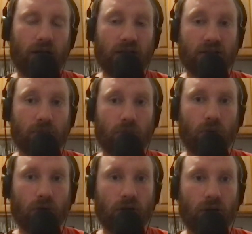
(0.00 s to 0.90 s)
is
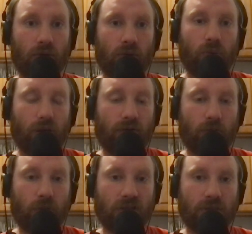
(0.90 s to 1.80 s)
important, and we have to
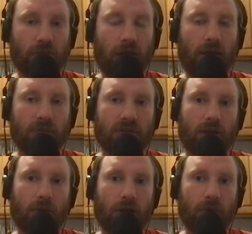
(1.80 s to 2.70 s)
win some games
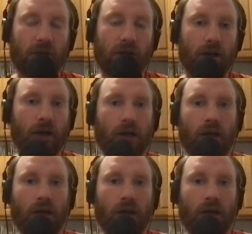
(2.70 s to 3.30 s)
coming up here